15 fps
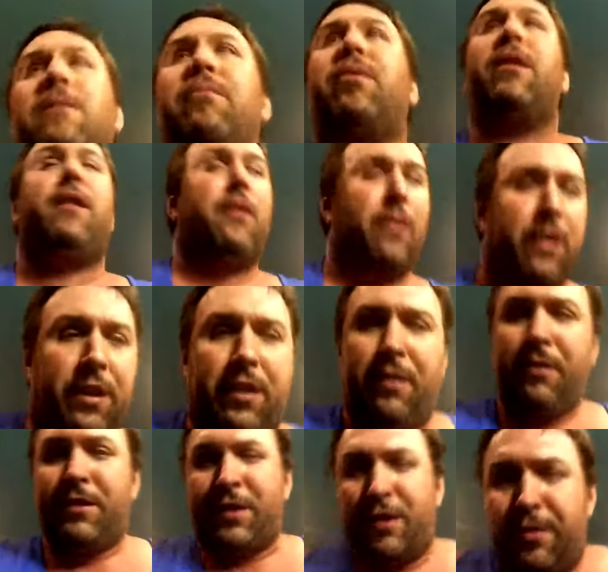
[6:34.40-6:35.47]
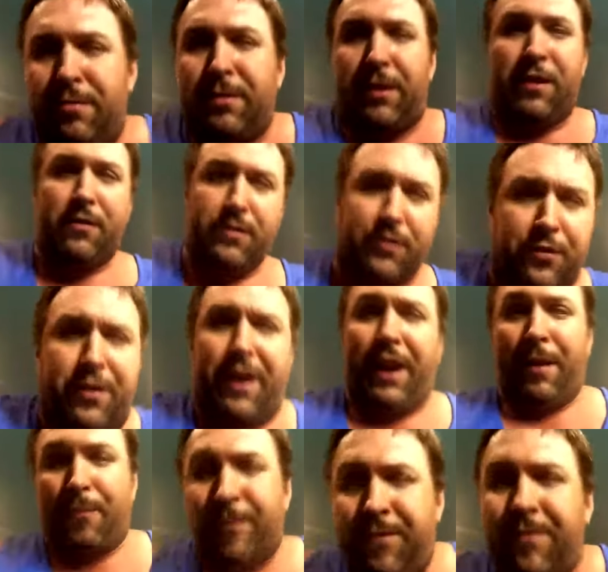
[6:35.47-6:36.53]
put your YouTube
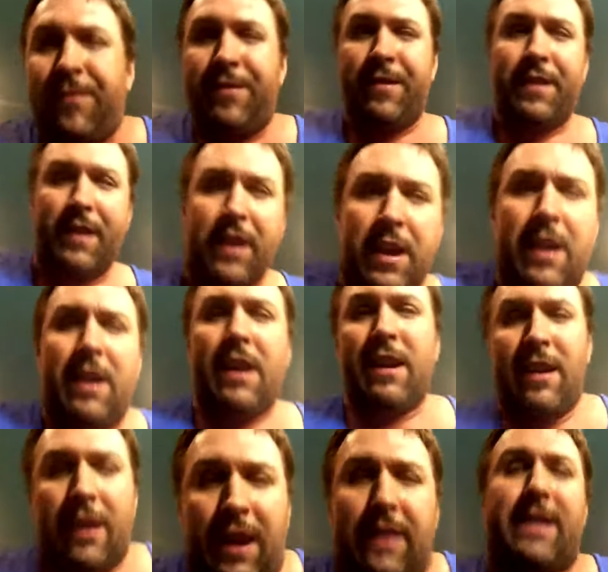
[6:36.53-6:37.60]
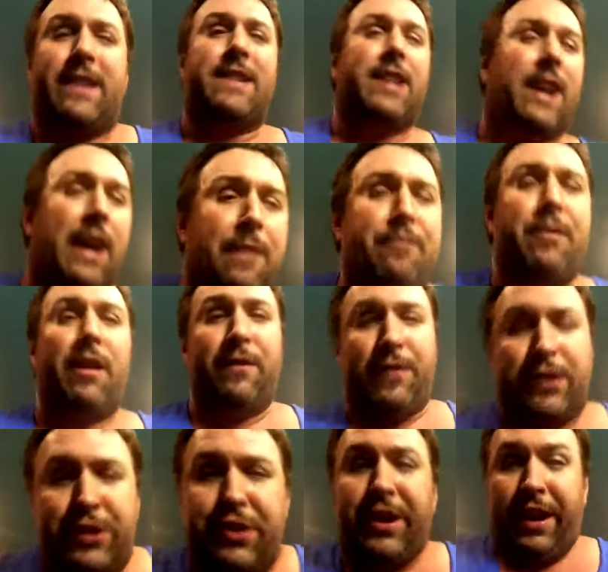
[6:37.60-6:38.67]
username at the top of the
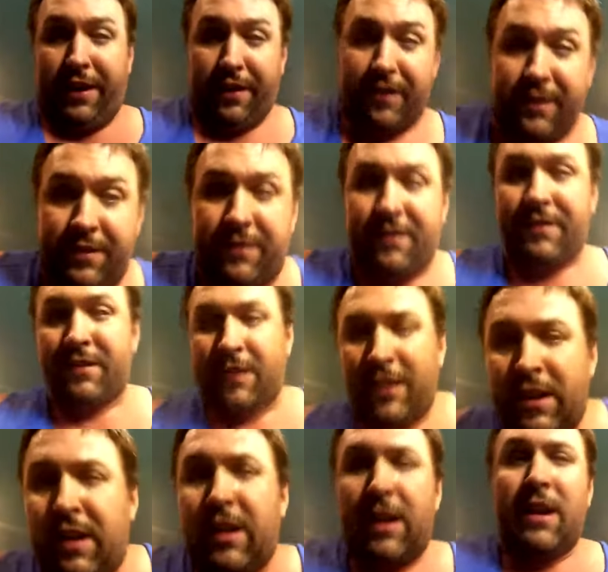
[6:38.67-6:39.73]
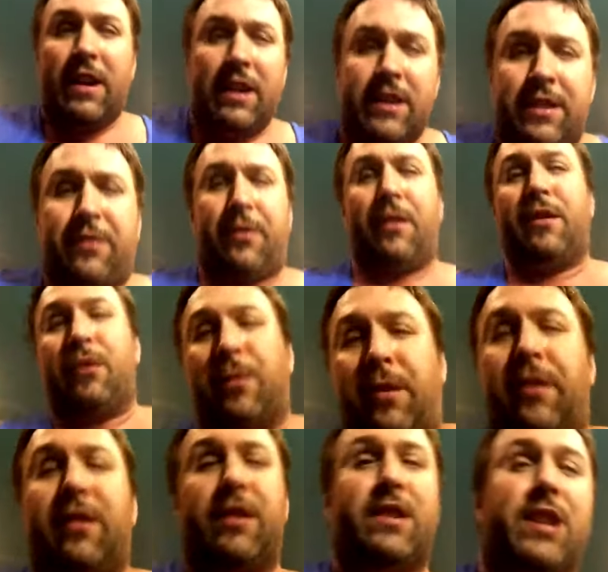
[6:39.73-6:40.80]
share. So, in other
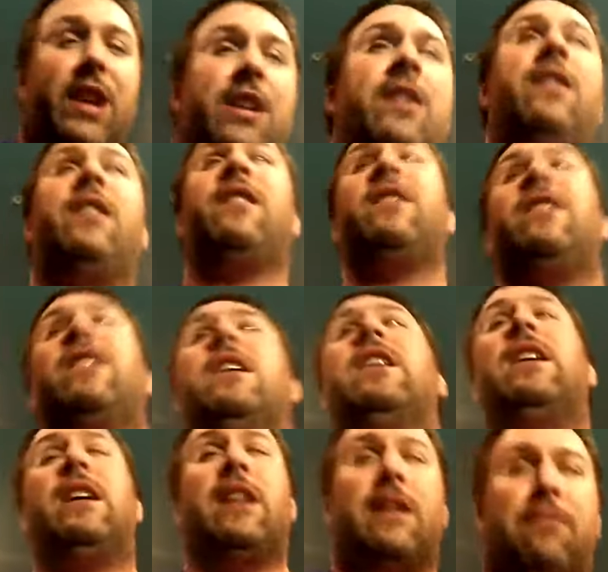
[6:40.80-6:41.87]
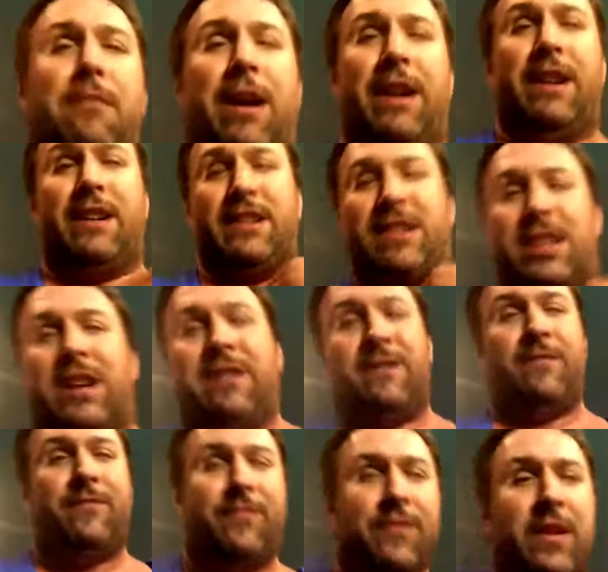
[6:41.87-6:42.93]
words, mine is
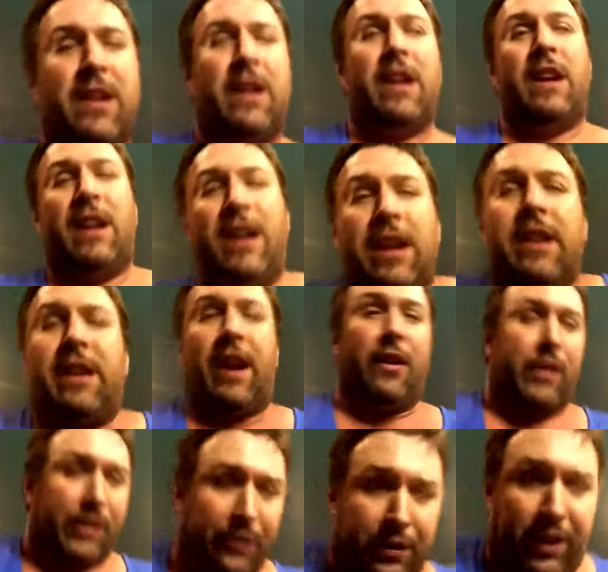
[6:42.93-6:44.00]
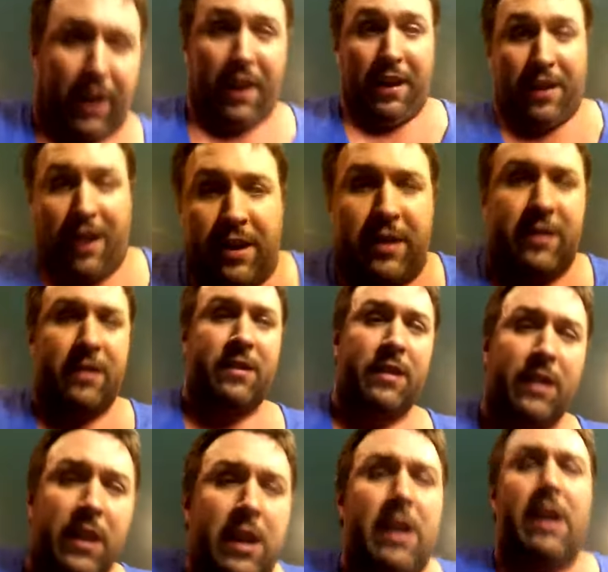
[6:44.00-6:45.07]
Character King.
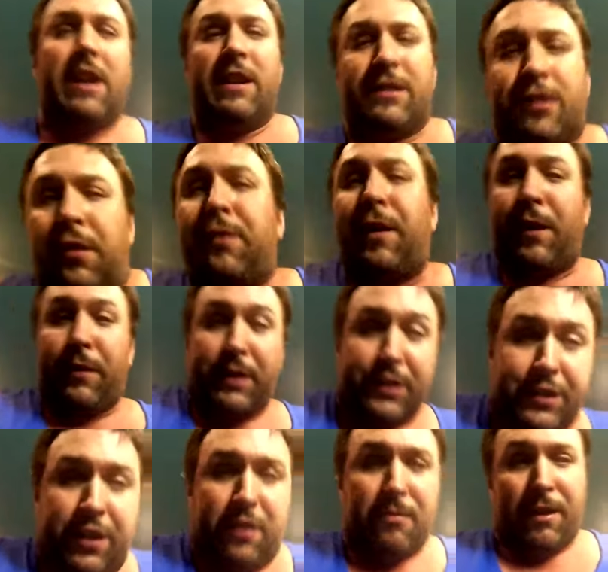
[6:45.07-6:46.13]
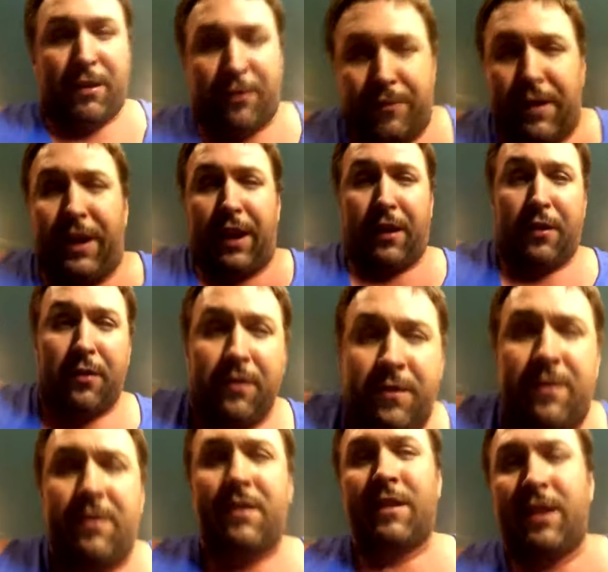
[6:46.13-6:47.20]
So, if I were to share my own video,
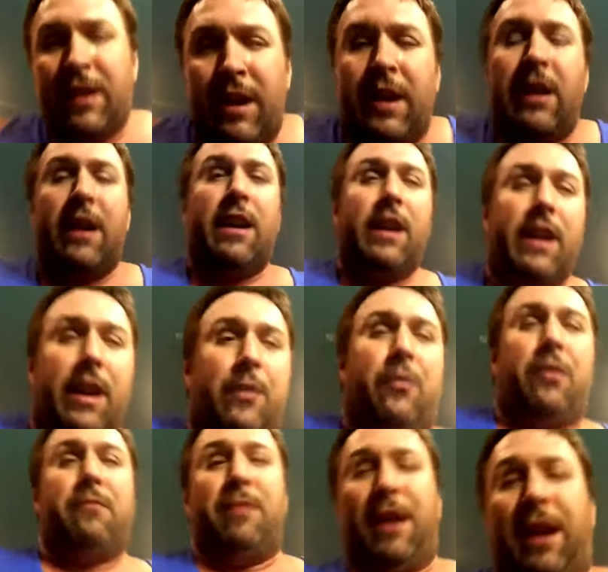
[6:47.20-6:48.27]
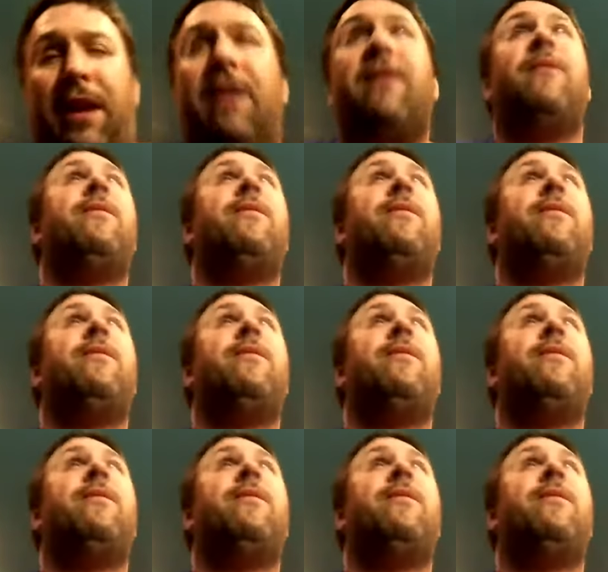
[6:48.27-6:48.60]
it would be